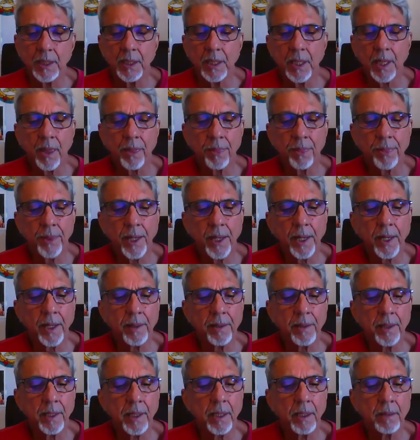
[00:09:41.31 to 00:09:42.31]
And
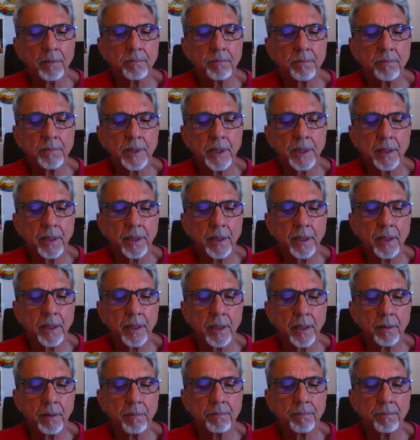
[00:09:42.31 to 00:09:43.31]
then there
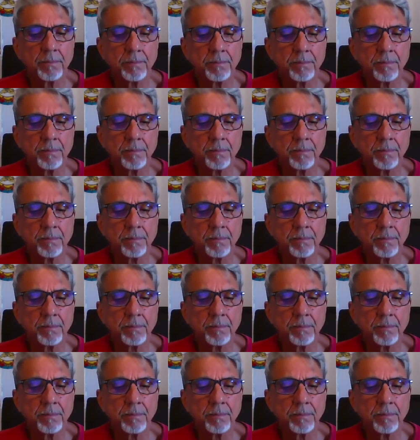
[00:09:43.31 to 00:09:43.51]
are